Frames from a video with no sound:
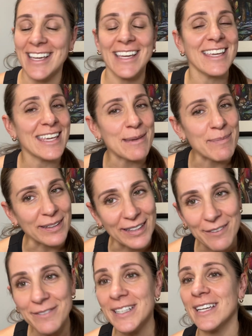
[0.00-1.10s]
Keep
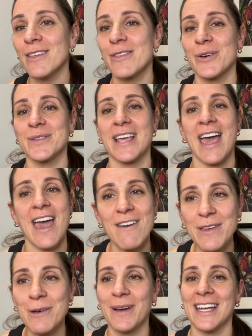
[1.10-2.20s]
lifting those
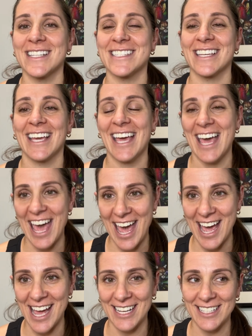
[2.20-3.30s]
heavy weights,
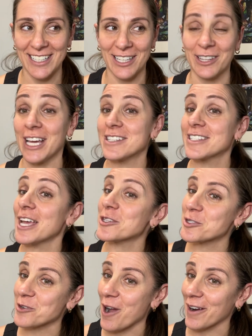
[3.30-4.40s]
and let's get
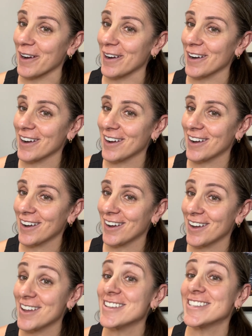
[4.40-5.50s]
stronger
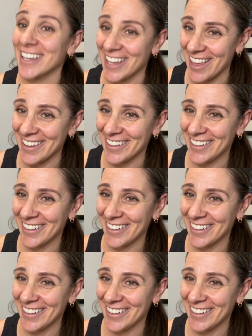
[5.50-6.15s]
together.